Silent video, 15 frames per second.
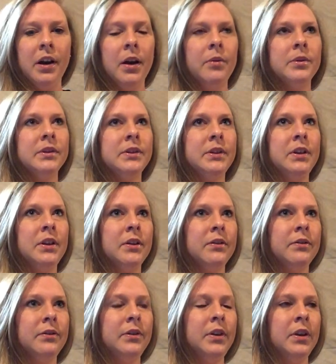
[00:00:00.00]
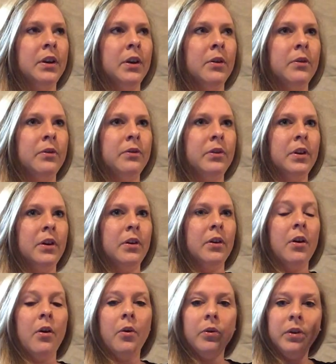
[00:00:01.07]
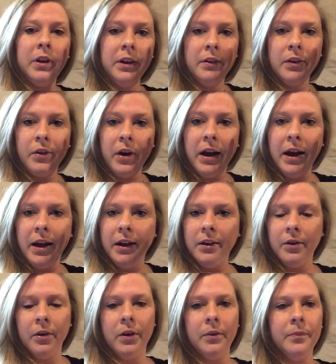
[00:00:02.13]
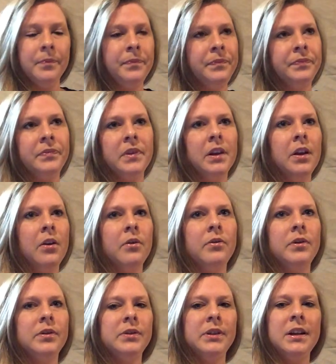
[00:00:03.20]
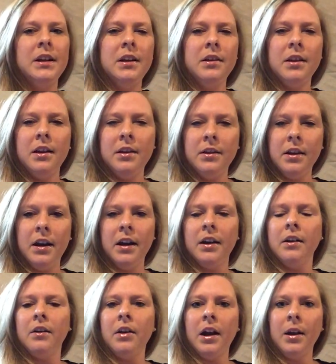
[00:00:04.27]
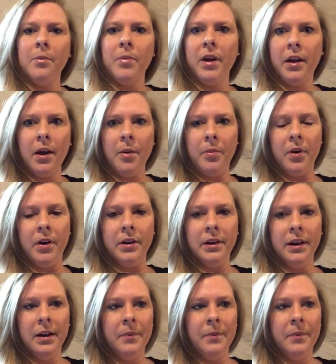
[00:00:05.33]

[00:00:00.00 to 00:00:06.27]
I would see if, if they're holding their head or, if there's anything that I can kind of pick up on.